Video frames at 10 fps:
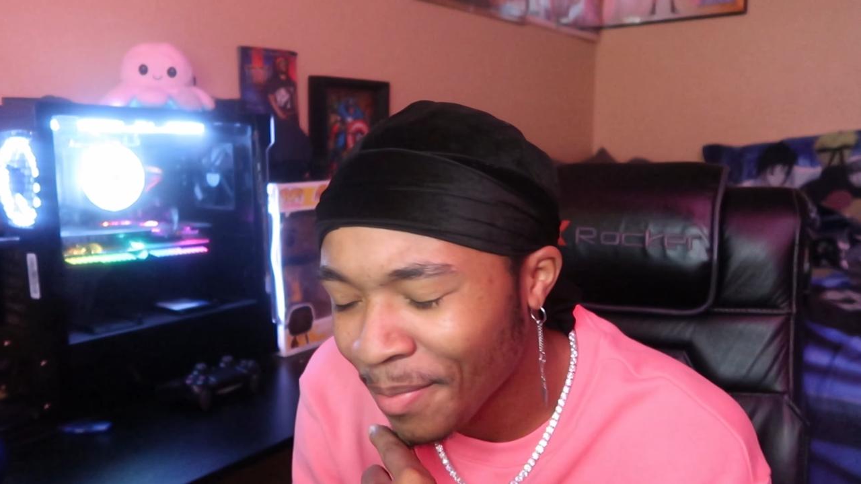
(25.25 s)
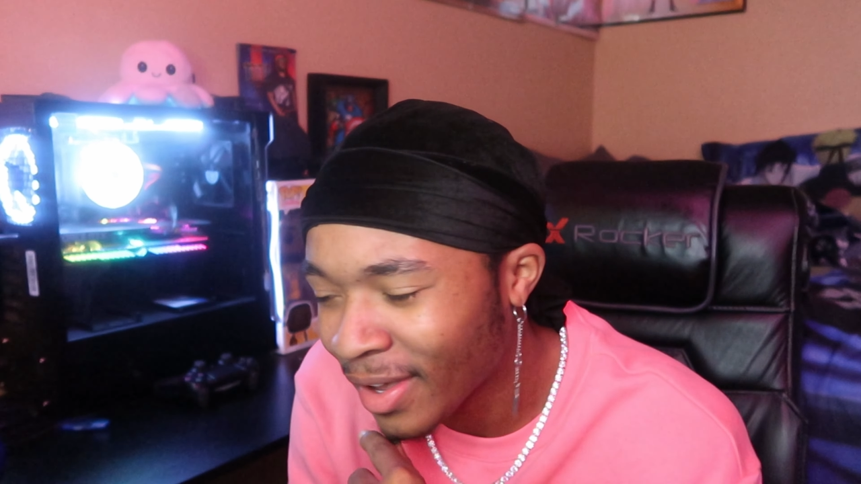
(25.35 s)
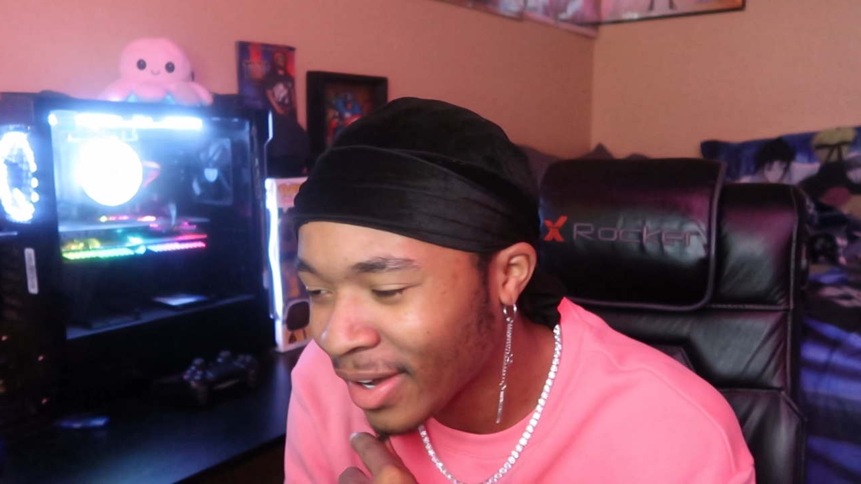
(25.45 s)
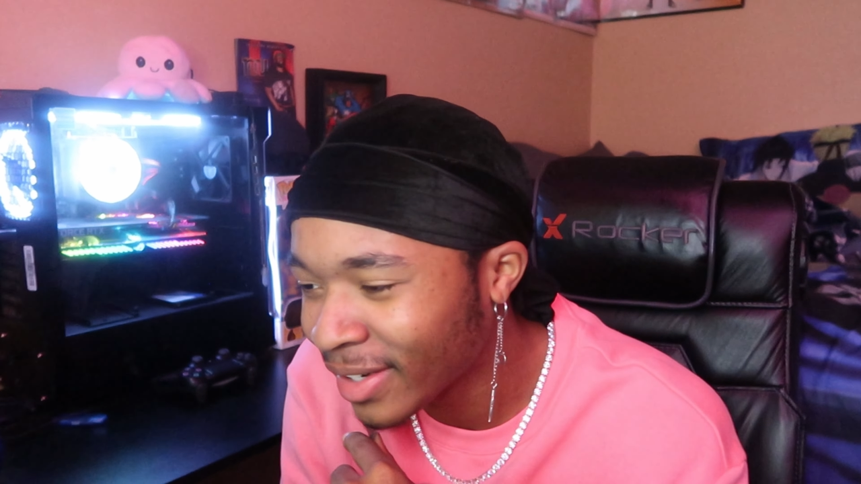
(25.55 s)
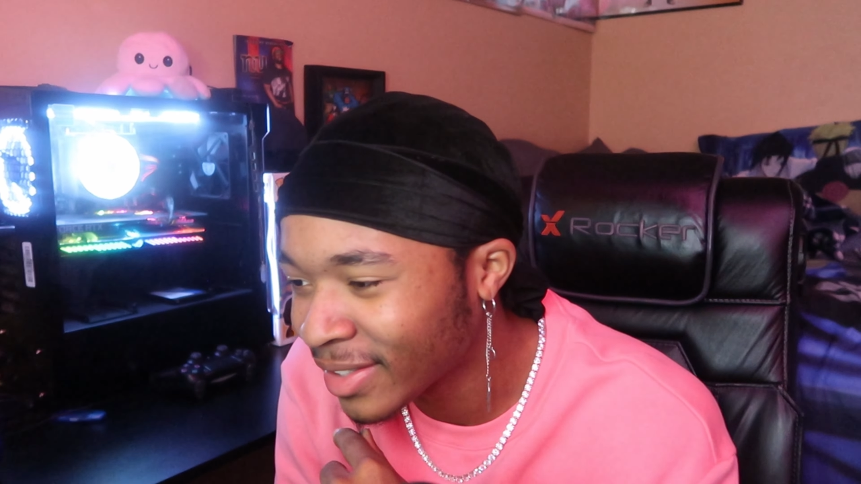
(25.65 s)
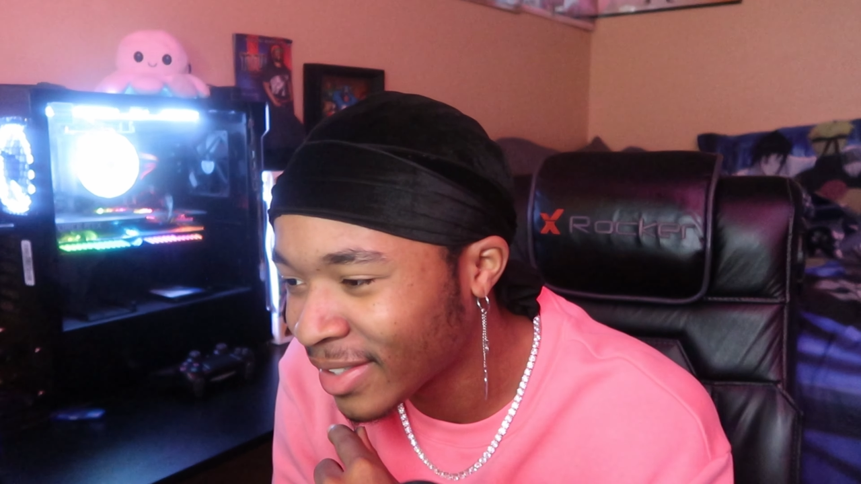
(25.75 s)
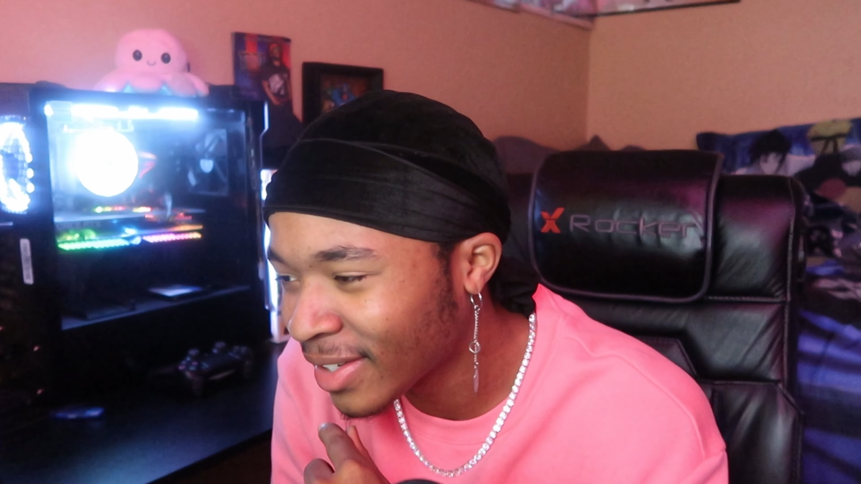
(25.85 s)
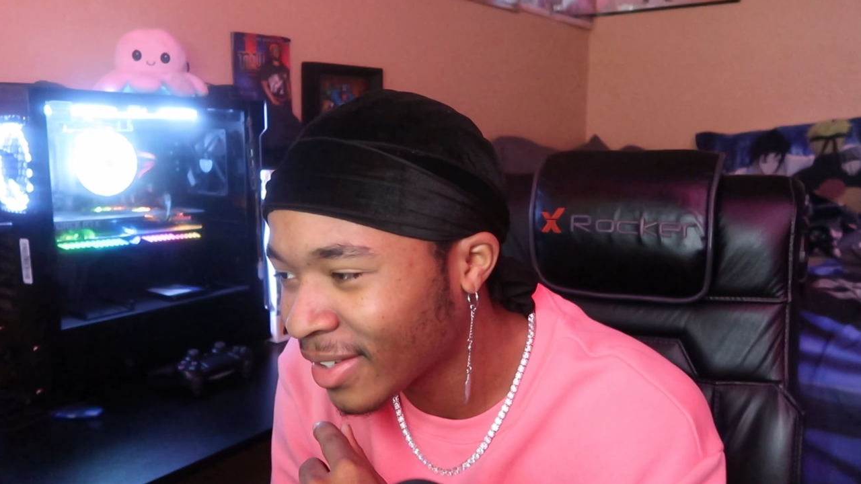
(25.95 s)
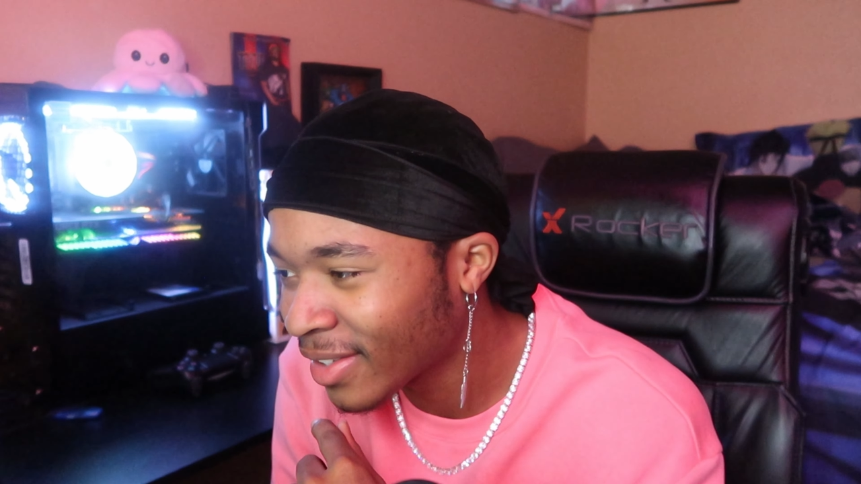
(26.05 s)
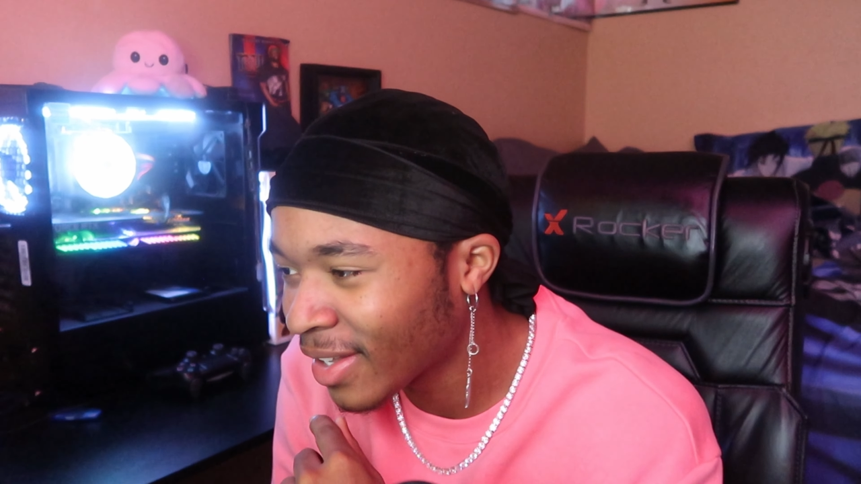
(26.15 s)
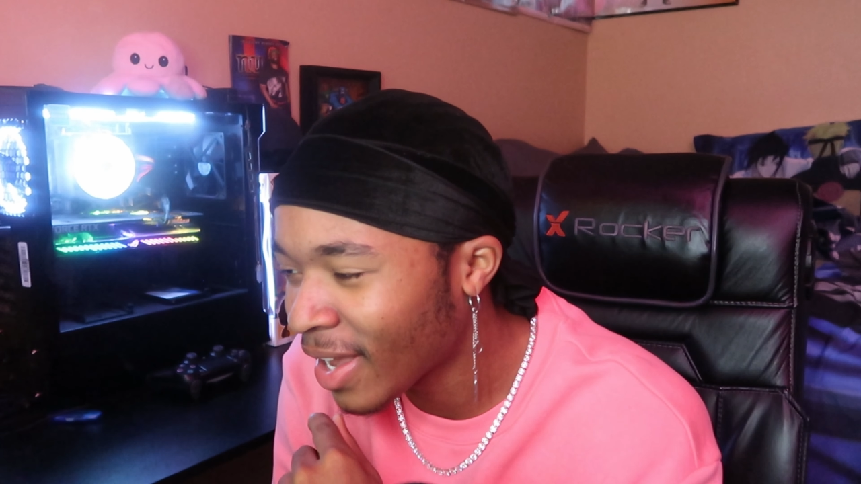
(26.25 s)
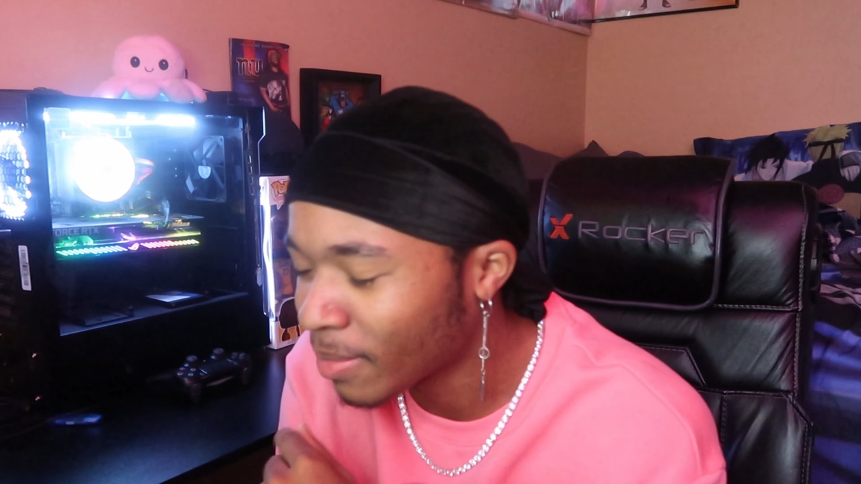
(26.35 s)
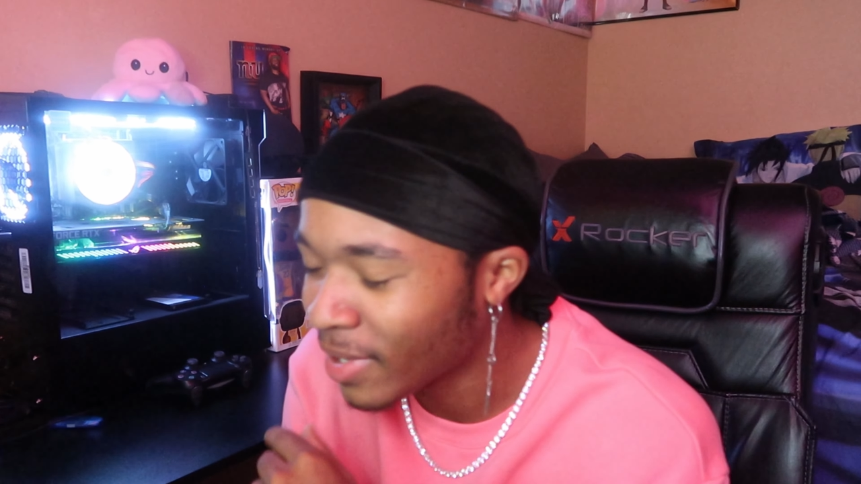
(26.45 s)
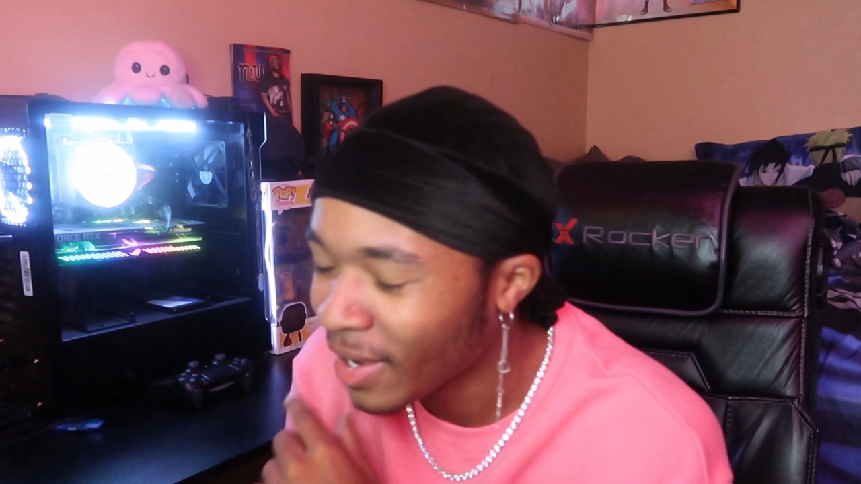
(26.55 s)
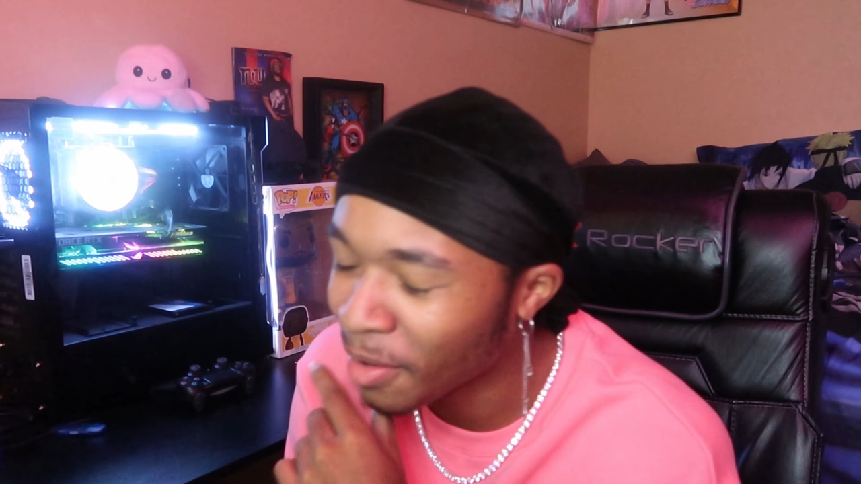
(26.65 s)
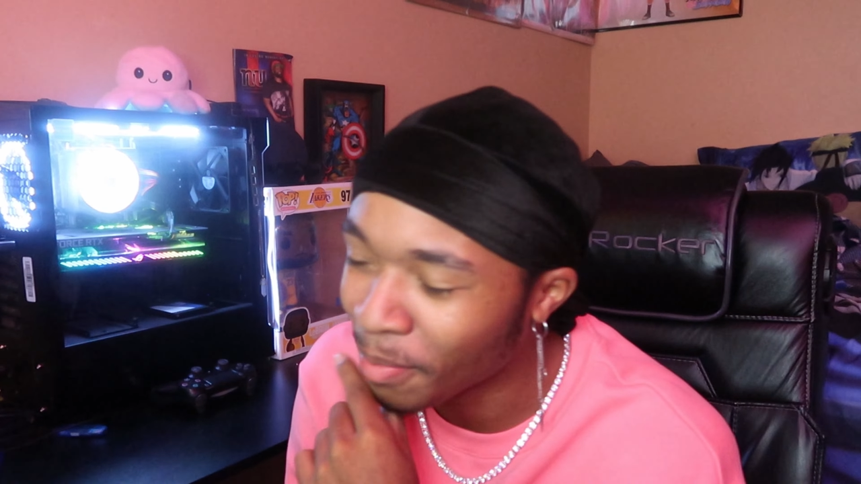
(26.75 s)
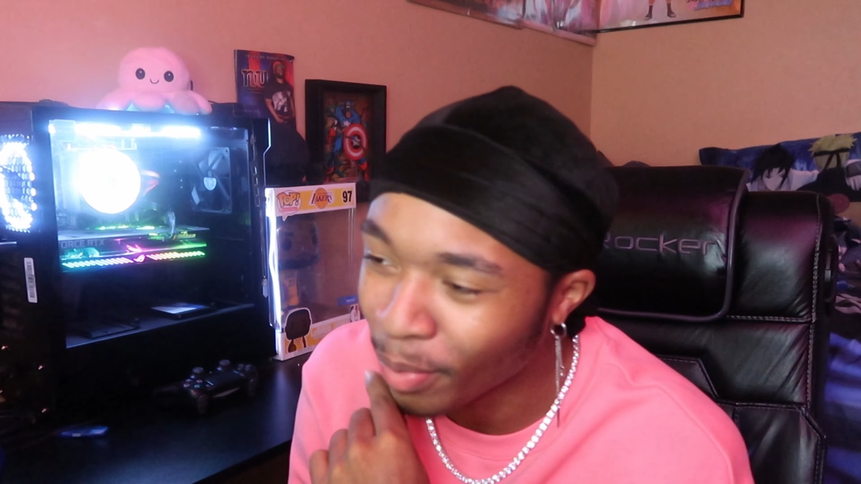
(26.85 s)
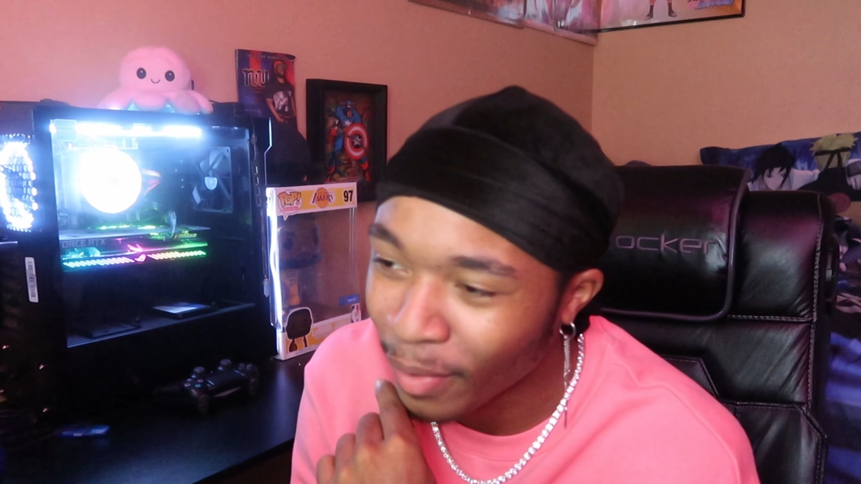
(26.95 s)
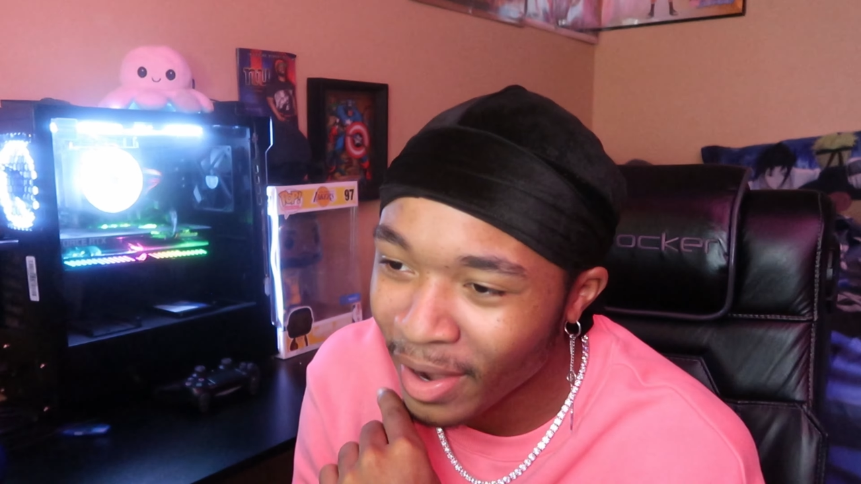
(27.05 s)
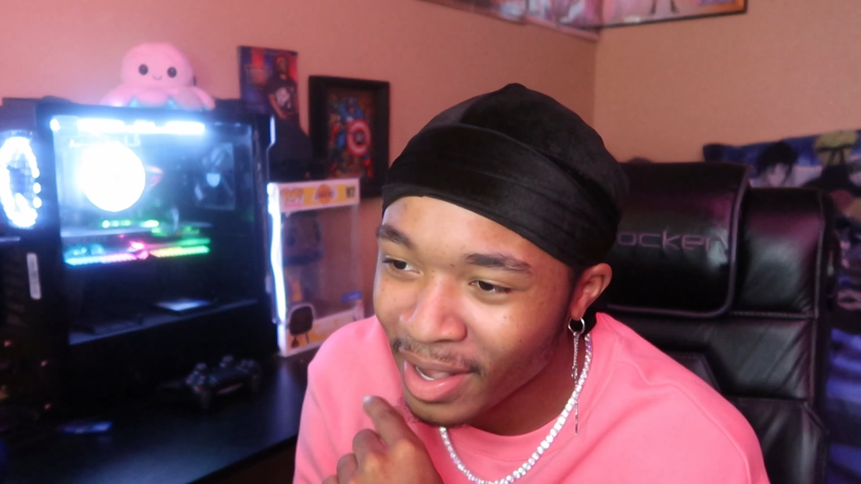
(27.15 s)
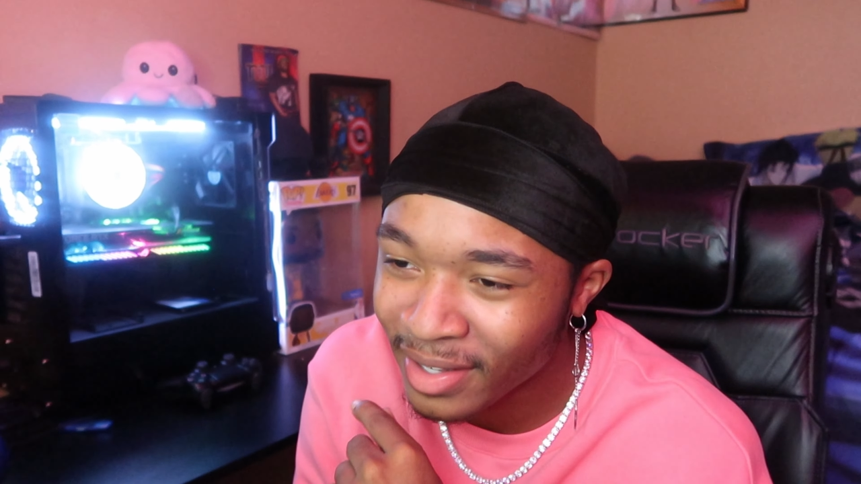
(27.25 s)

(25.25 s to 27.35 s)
because I'm taking a break.